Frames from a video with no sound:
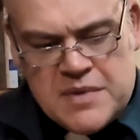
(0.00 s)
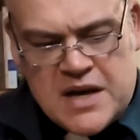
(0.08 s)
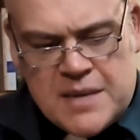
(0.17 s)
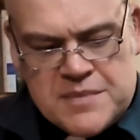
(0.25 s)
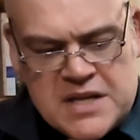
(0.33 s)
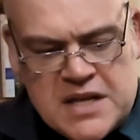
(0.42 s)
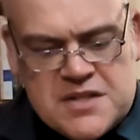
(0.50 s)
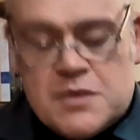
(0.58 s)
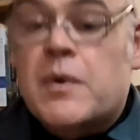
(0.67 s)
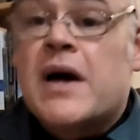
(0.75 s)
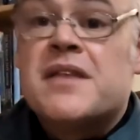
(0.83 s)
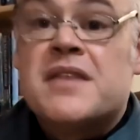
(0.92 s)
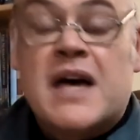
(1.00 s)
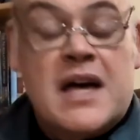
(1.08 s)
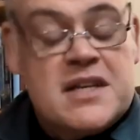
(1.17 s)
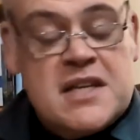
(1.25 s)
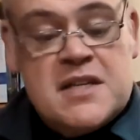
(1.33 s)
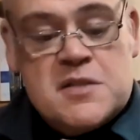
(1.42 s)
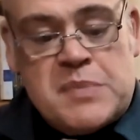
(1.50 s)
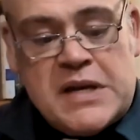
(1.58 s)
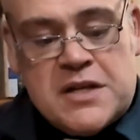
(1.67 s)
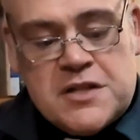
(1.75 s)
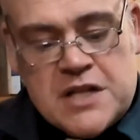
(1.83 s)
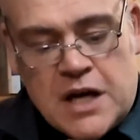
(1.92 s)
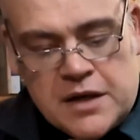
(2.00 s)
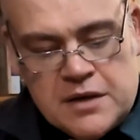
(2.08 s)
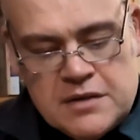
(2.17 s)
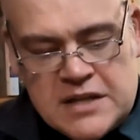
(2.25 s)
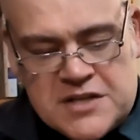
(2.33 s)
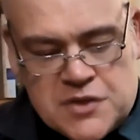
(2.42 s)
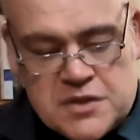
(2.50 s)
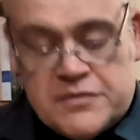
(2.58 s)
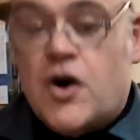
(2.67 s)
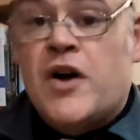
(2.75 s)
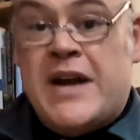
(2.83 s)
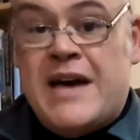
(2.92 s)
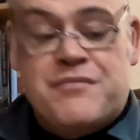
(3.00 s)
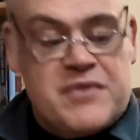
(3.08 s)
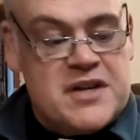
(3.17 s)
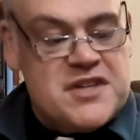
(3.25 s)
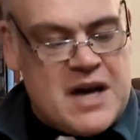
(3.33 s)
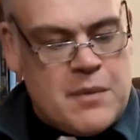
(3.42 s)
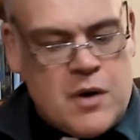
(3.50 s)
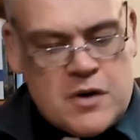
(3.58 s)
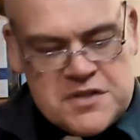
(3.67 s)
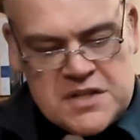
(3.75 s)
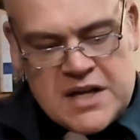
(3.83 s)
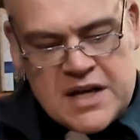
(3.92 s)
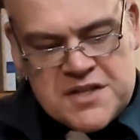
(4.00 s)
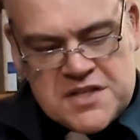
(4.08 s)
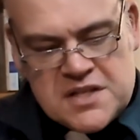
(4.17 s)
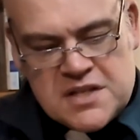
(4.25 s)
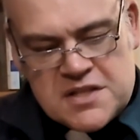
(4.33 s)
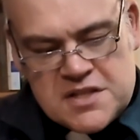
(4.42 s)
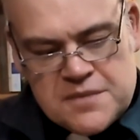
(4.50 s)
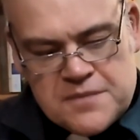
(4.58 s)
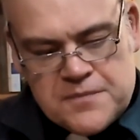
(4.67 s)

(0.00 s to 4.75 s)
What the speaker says: Perhaps that's the way that it's been done. It's sort of on average how oxidized it is.